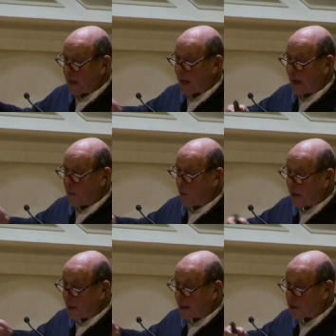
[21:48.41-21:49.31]
can
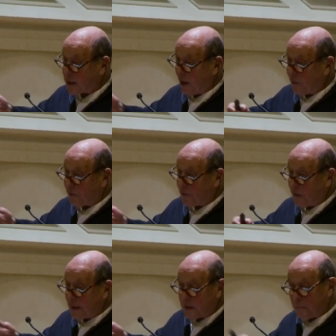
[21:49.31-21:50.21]
wiggle itself,
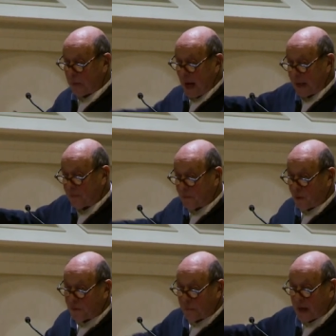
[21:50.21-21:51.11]
right, back and
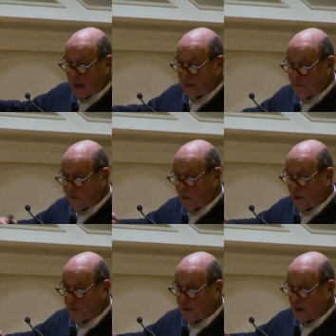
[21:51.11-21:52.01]
forth and back and
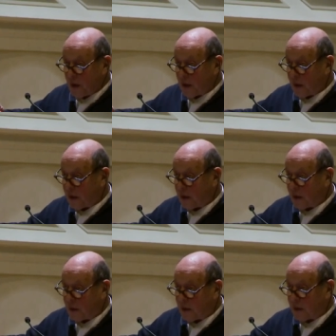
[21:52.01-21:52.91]
forth
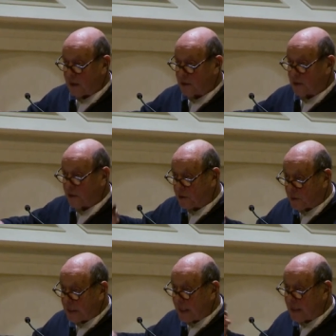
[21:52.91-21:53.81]
uh, to
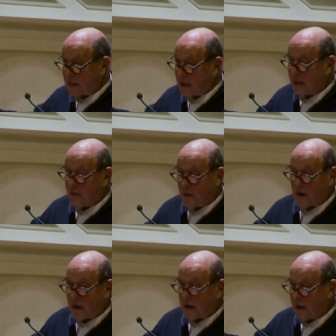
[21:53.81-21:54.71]
create
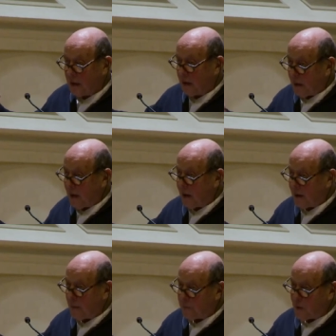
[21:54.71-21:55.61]
the,
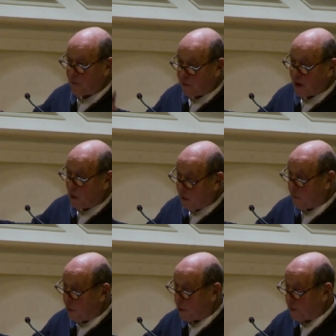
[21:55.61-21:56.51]
um, the flow of
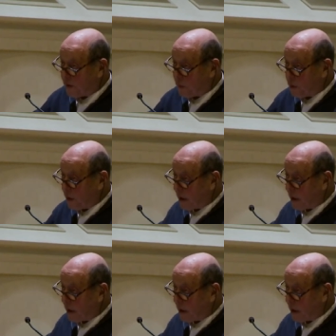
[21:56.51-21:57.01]
water that will